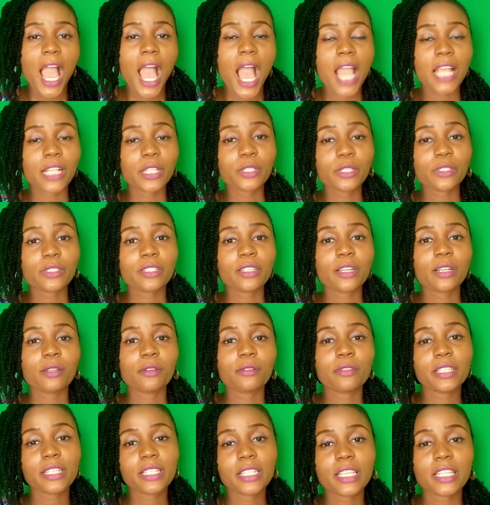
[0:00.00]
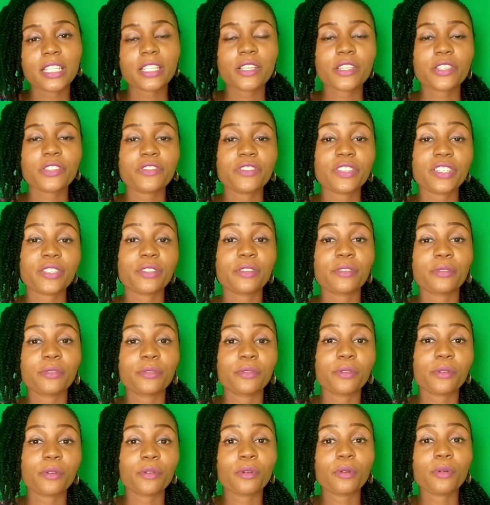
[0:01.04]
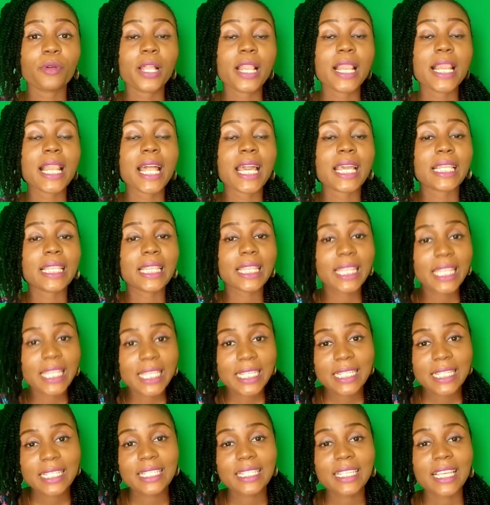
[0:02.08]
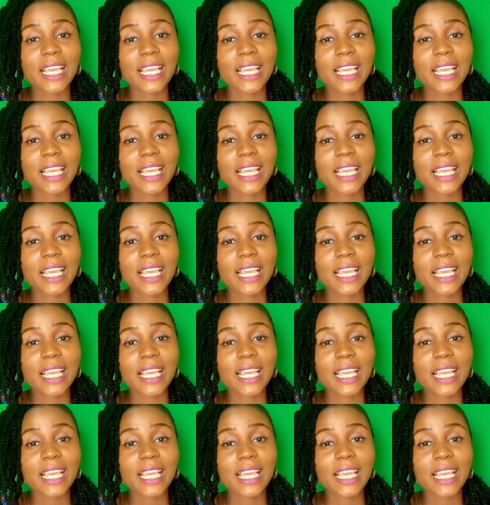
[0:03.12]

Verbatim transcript: i know the clothing industry is going to go like this